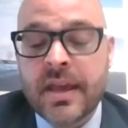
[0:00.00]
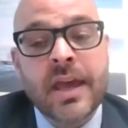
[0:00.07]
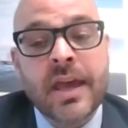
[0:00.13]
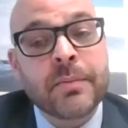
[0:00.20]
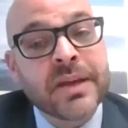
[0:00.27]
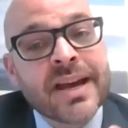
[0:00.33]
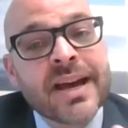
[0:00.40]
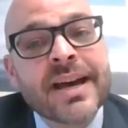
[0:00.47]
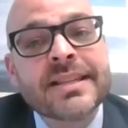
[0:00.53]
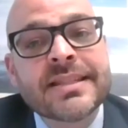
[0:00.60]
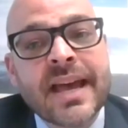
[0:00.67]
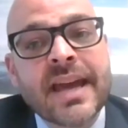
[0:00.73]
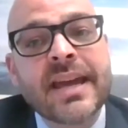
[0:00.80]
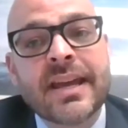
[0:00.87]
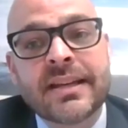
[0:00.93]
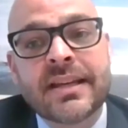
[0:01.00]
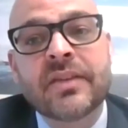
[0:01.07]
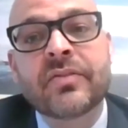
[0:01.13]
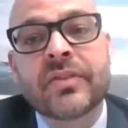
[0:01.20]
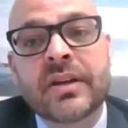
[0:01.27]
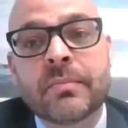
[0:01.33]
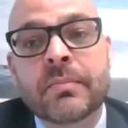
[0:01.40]
And because I had
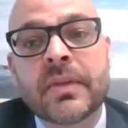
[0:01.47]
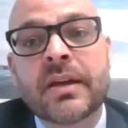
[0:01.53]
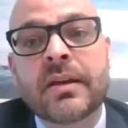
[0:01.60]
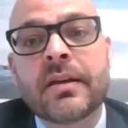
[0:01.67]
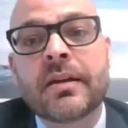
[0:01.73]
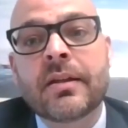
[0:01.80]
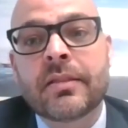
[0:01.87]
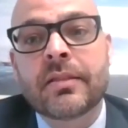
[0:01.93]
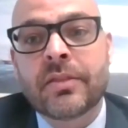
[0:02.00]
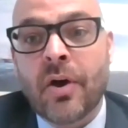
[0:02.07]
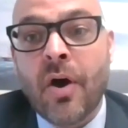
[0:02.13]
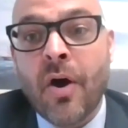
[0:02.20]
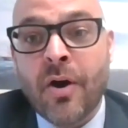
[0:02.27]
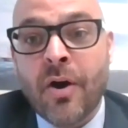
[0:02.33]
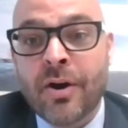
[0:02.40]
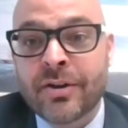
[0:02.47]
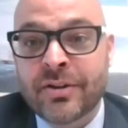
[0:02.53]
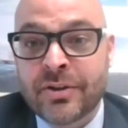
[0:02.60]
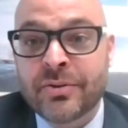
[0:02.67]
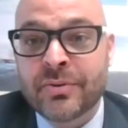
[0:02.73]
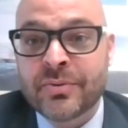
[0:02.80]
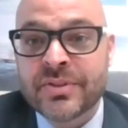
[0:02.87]
given him the hard
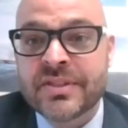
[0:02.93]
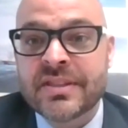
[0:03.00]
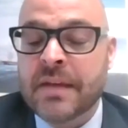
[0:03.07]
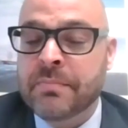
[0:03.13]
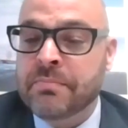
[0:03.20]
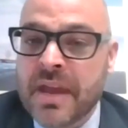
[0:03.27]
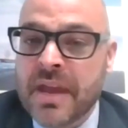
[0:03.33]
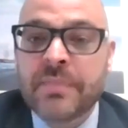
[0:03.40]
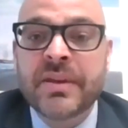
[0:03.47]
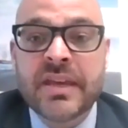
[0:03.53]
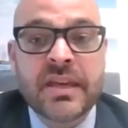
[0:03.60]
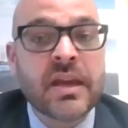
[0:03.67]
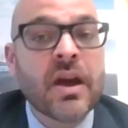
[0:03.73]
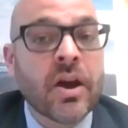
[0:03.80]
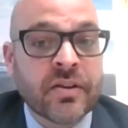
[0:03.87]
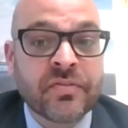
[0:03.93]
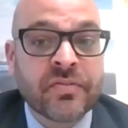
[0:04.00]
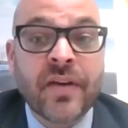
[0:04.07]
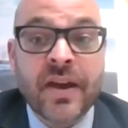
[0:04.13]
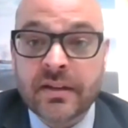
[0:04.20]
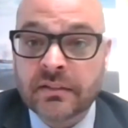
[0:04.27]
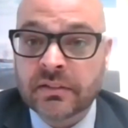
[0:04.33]
news that maybe he ought to
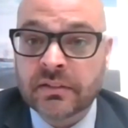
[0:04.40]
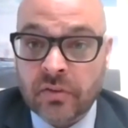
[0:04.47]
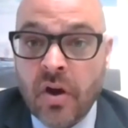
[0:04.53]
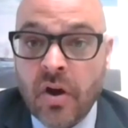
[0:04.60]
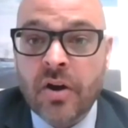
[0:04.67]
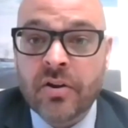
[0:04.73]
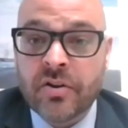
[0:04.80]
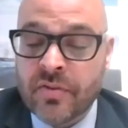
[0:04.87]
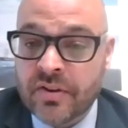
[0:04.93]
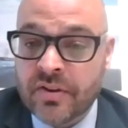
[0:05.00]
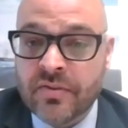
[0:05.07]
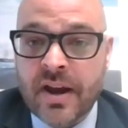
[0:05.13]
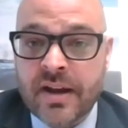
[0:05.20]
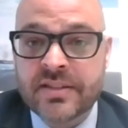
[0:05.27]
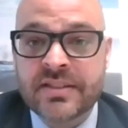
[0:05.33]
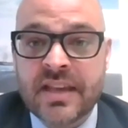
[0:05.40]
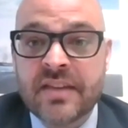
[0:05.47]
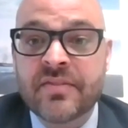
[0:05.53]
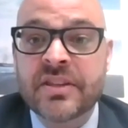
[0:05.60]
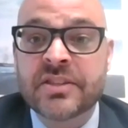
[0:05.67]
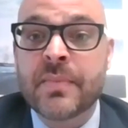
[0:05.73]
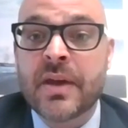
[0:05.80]
fight a little harder and try to
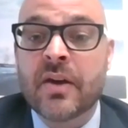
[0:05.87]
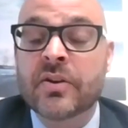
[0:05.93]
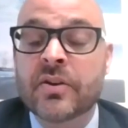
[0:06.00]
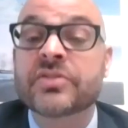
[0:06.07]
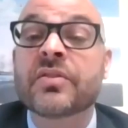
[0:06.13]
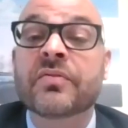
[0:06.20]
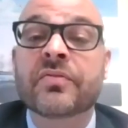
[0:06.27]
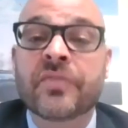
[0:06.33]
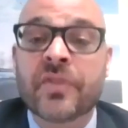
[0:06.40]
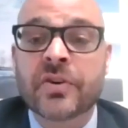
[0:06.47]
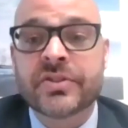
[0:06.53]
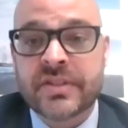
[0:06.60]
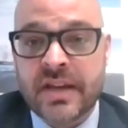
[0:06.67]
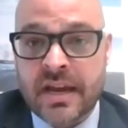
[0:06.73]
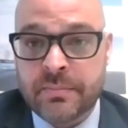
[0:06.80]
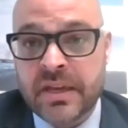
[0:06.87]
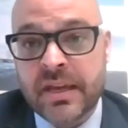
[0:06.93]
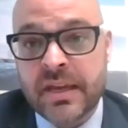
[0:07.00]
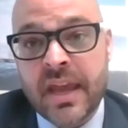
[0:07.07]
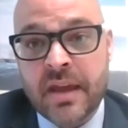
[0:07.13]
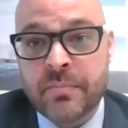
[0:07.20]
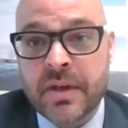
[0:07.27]
save his marriage the first time he
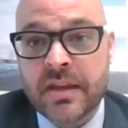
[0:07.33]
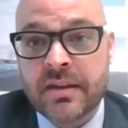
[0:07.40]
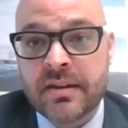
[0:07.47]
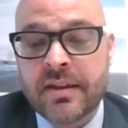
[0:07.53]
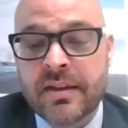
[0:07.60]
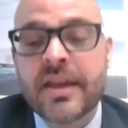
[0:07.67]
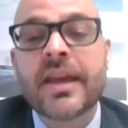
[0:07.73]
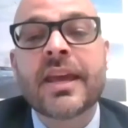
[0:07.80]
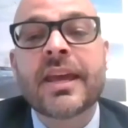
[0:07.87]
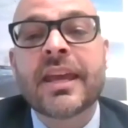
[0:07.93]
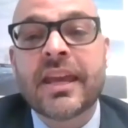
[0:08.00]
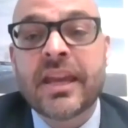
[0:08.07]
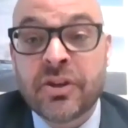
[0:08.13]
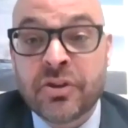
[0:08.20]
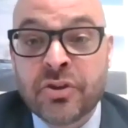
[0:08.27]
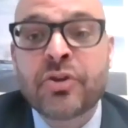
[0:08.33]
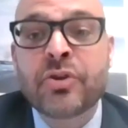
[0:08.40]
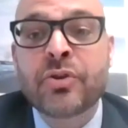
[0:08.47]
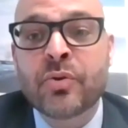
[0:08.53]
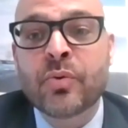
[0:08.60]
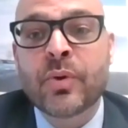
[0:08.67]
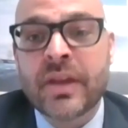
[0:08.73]
came in, he
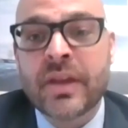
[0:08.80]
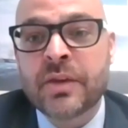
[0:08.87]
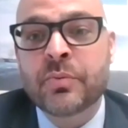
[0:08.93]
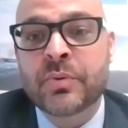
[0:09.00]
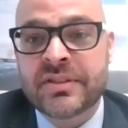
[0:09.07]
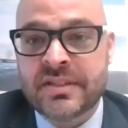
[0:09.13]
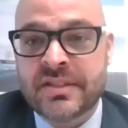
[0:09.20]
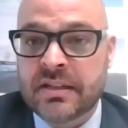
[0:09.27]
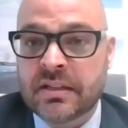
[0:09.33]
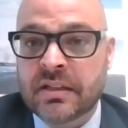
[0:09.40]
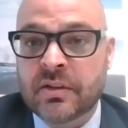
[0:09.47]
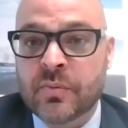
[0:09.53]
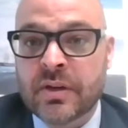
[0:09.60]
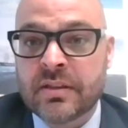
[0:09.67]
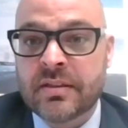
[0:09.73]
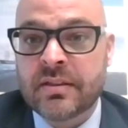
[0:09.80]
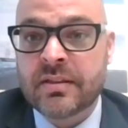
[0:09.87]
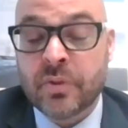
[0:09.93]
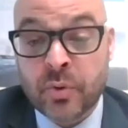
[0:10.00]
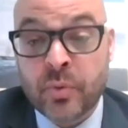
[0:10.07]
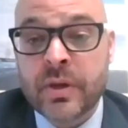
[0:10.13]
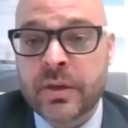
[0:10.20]
knew he was dealing with
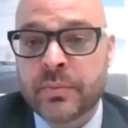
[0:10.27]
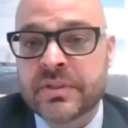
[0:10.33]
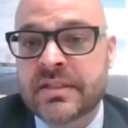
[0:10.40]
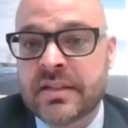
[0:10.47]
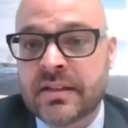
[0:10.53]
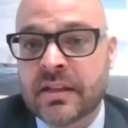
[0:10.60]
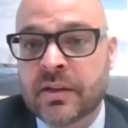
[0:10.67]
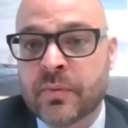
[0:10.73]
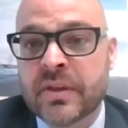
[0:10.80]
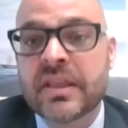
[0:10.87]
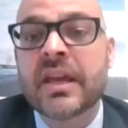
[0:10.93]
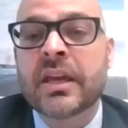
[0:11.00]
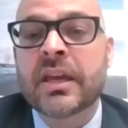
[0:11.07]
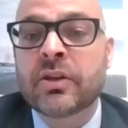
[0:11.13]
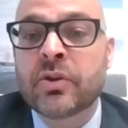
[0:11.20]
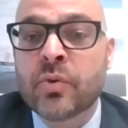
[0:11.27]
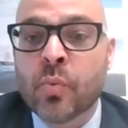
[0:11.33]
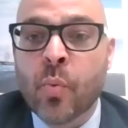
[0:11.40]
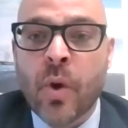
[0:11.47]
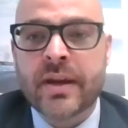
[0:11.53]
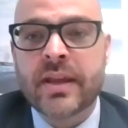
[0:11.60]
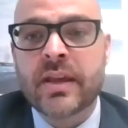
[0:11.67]
who he was dealing with. He knew
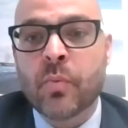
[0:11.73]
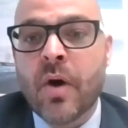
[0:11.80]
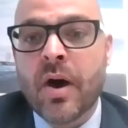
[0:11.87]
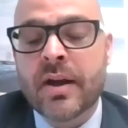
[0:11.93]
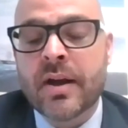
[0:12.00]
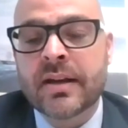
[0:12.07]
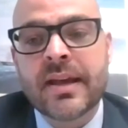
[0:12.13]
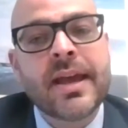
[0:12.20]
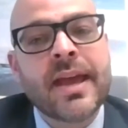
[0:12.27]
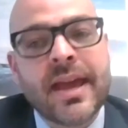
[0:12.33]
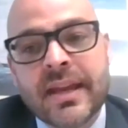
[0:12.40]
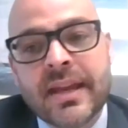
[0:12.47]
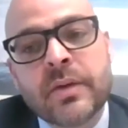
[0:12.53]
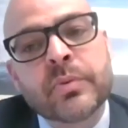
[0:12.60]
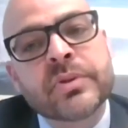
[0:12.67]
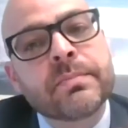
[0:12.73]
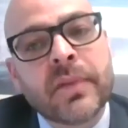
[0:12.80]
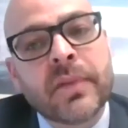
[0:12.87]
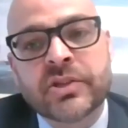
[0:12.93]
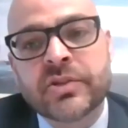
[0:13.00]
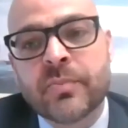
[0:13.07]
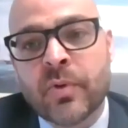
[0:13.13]
what he wanted, and he was
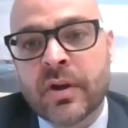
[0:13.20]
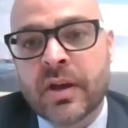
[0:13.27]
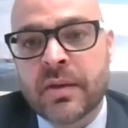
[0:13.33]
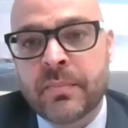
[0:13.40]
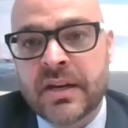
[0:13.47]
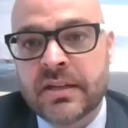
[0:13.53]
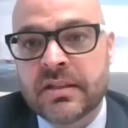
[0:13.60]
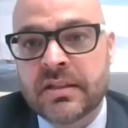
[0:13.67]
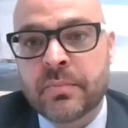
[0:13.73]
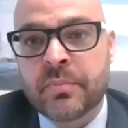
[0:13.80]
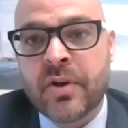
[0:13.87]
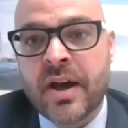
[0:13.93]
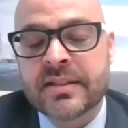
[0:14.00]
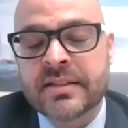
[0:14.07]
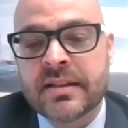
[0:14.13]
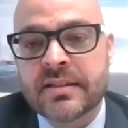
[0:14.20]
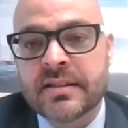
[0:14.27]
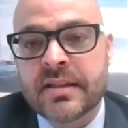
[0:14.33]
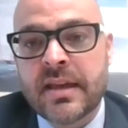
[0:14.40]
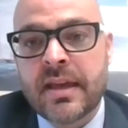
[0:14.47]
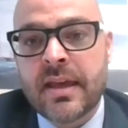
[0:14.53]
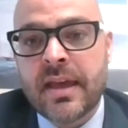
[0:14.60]
much more committed to the process.
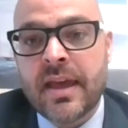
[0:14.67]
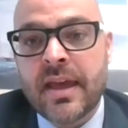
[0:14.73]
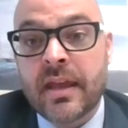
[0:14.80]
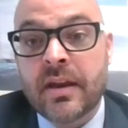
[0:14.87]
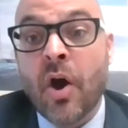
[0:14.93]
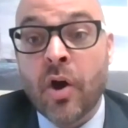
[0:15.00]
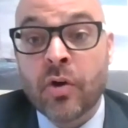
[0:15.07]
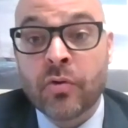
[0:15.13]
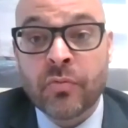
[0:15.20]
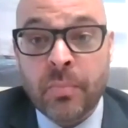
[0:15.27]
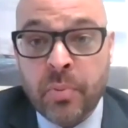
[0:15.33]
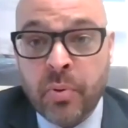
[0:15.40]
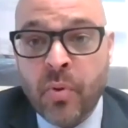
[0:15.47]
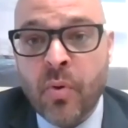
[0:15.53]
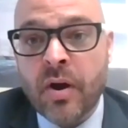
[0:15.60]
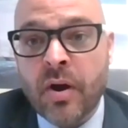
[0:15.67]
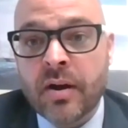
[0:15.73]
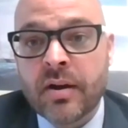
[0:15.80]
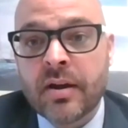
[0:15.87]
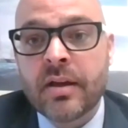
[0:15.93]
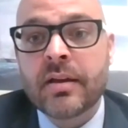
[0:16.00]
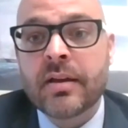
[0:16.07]
And our rapport,
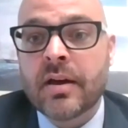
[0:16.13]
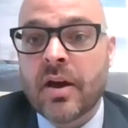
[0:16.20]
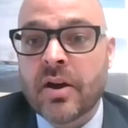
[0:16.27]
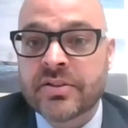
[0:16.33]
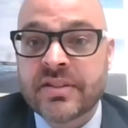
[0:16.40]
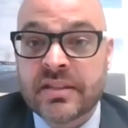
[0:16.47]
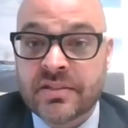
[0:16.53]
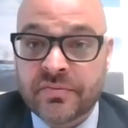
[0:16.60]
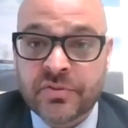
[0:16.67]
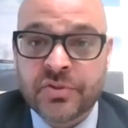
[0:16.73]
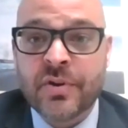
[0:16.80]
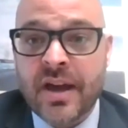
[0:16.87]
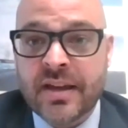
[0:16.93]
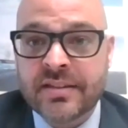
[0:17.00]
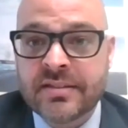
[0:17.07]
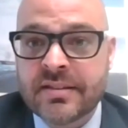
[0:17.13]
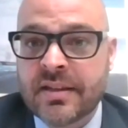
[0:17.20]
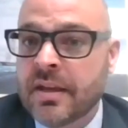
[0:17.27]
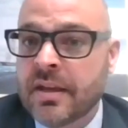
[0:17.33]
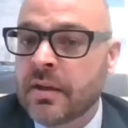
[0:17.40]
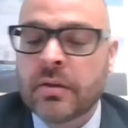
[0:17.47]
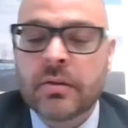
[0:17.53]
our sense of trust,
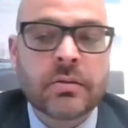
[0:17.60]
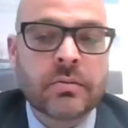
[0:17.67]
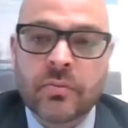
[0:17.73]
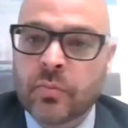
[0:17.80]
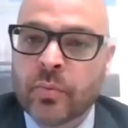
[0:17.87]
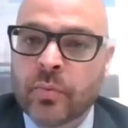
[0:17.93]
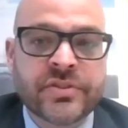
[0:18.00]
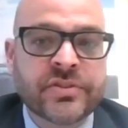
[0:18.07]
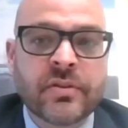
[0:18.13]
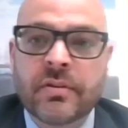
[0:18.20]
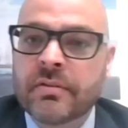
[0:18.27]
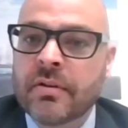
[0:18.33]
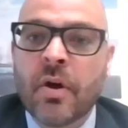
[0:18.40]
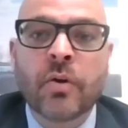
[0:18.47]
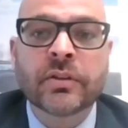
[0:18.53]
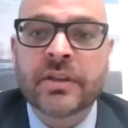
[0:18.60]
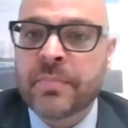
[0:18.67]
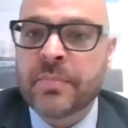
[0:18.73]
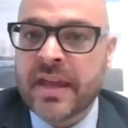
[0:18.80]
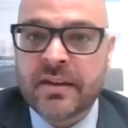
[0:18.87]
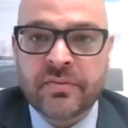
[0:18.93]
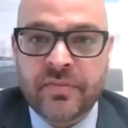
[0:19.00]
was only
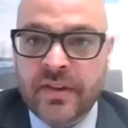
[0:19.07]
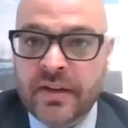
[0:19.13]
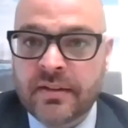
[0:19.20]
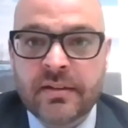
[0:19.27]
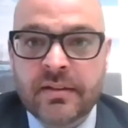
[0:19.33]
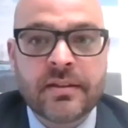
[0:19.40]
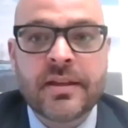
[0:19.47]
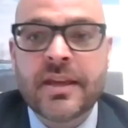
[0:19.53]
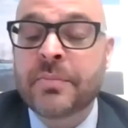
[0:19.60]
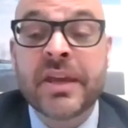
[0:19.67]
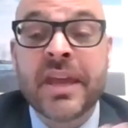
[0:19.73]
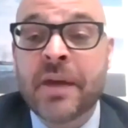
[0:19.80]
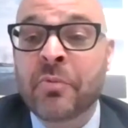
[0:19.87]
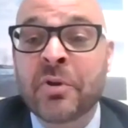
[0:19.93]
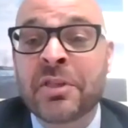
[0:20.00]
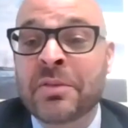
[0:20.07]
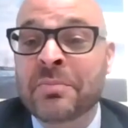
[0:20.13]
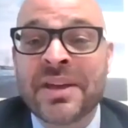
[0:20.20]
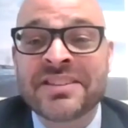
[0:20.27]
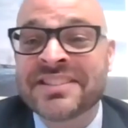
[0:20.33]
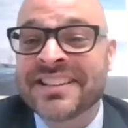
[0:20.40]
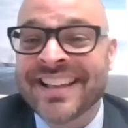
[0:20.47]
benefited. He became one of the
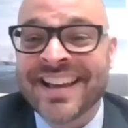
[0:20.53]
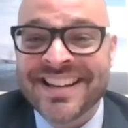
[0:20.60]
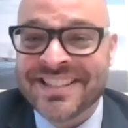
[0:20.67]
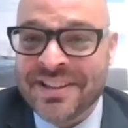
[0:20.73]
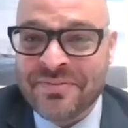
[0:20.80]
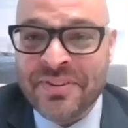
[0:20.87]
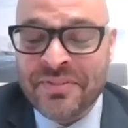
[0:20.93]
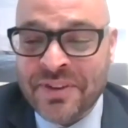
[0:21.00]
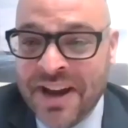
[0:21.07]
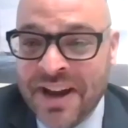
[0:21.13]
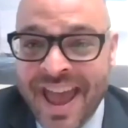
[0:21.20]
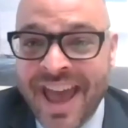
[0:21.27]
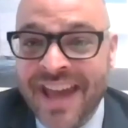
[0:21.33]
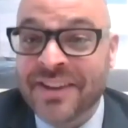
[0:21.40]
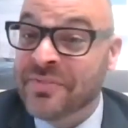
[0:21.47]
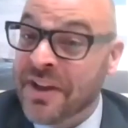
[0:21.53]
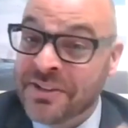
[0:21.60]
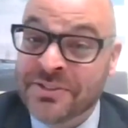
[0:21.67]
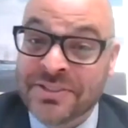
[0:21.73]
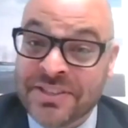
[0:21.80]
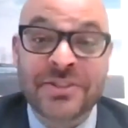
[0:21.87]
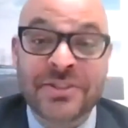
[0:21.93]
best clients I've ever had. If I
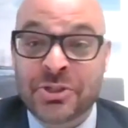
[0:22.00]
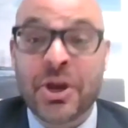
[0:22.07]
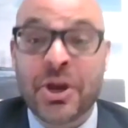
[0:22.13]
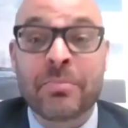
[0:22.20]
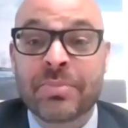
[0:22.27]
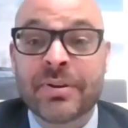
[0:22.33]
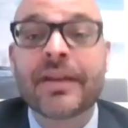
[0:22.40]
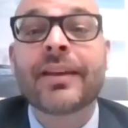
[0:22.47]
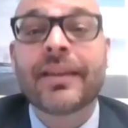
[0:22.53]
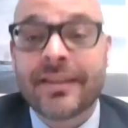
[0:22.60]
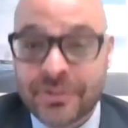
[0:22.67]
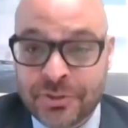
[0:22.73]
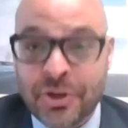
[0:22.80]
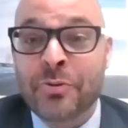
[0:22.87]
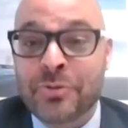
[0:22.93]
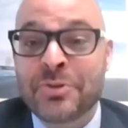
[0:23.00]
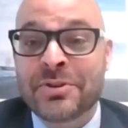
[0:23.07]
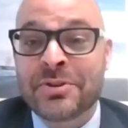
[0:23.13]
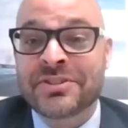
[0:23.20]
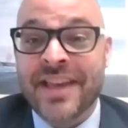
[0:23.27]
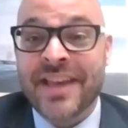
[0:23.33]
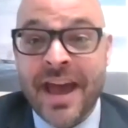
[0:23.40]
said jump, Joe knew
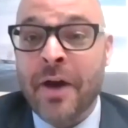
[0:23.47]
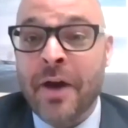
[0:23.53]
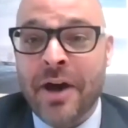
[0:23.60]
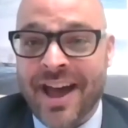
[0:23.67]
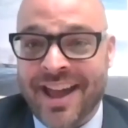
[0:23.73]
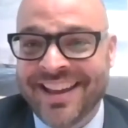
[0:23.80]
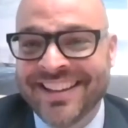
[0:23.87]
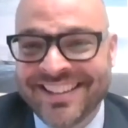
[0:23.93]
to say how high.